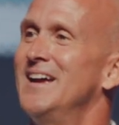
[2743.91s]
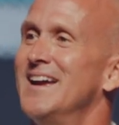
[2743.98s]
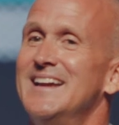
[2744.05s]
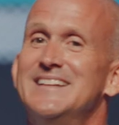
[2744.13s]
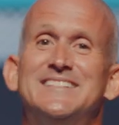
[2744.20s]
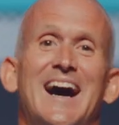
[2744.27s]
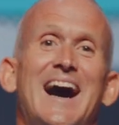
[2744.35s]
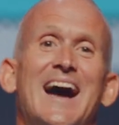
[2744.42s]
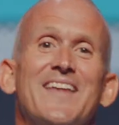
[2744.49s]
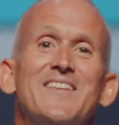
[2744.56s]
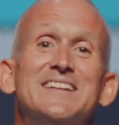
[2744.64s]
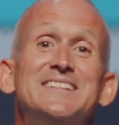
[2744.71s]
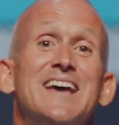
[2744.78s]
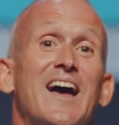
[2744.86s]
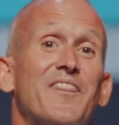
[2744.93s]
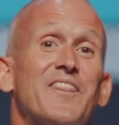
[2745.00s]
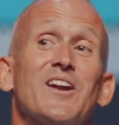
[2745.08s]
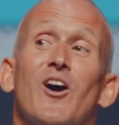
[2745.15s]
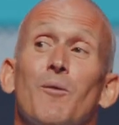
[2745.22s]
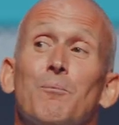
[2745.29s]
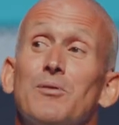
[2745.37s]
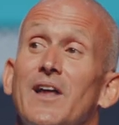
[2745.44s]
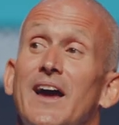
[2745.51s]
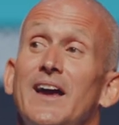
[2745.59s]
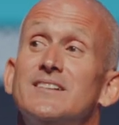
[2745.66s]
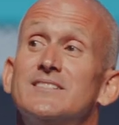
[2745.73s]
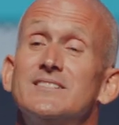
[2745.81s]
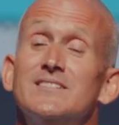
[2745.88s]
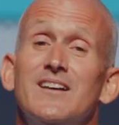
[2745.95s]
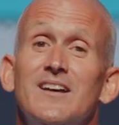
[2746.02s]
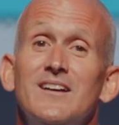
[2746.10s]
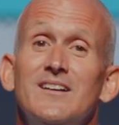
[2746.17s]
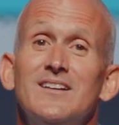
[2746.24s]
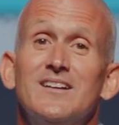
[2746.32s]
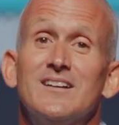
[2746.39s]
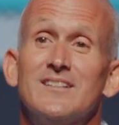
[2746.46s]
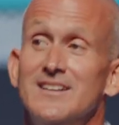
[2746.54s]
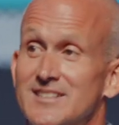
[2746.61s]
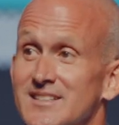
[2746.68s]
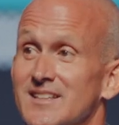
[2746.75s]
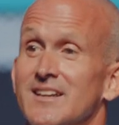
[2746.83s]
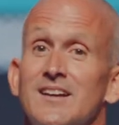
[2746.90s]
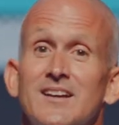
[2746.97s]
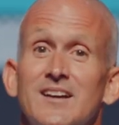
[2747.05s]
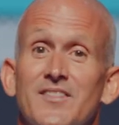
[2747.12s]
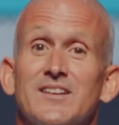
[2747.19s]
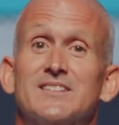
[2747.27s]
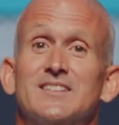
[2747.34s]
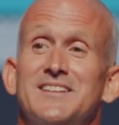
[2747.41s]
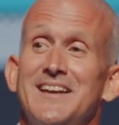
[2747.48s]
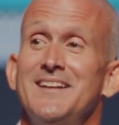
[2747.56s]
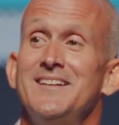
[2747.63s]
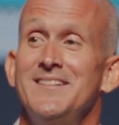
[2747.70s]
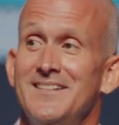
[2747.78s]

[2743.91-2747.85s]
He died the death in our place. Listen, the sin